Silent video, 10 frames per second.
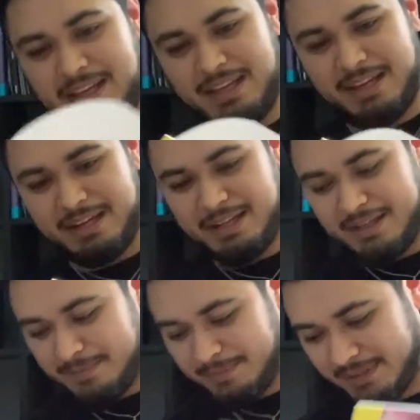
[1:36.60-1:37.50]
And
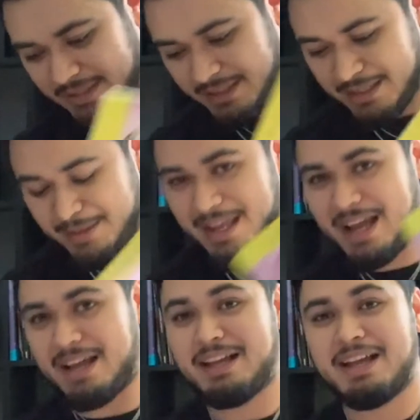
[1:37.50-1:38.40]
yeah,
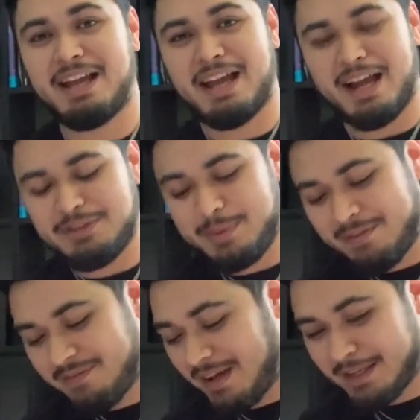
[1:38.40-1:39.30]
I used to be
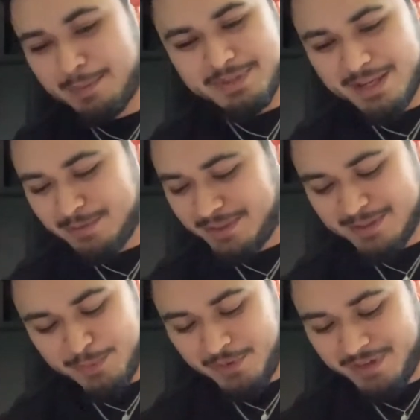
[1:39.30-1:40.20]
fucking obsessed with this
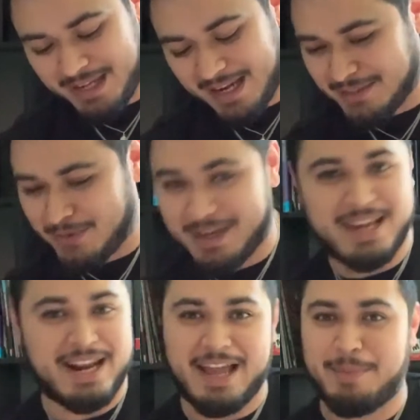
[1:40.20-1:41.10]
movie. I still kind of
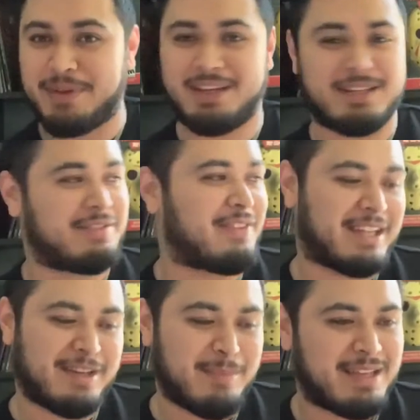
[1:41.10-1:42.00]
am. I think it's
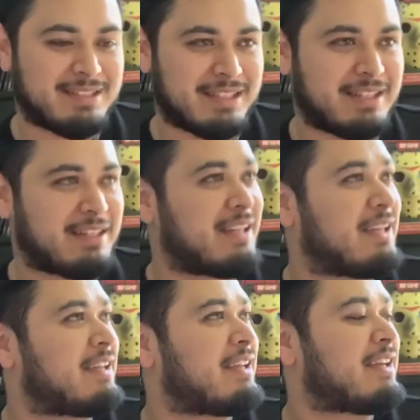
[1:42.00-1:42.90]
fucking amazing.
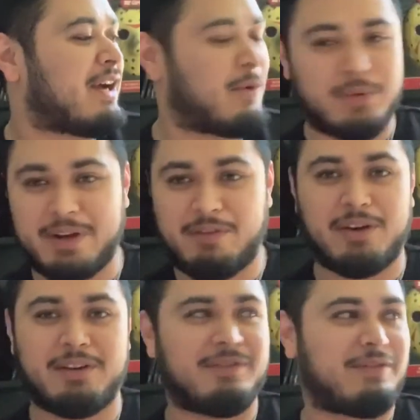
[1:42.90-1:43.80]
I will
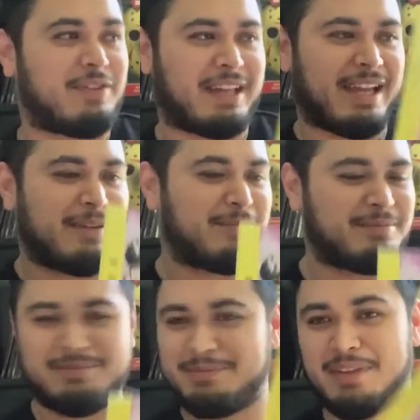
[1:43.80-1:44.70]
never forget
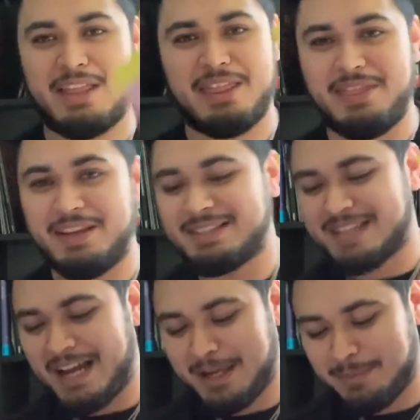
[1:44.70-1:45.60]
this
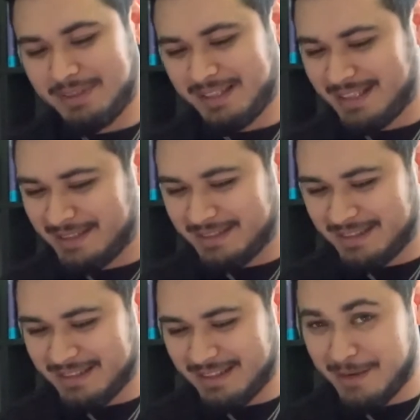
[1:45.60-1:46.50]
time in
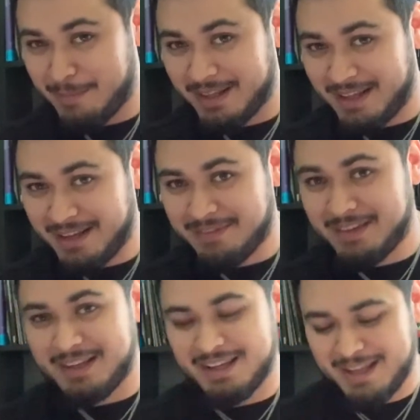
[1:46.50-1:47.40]
my life.
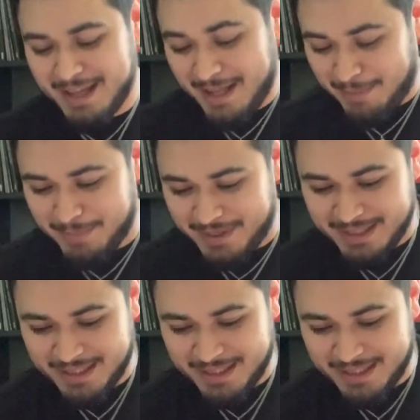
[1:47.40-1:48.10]
But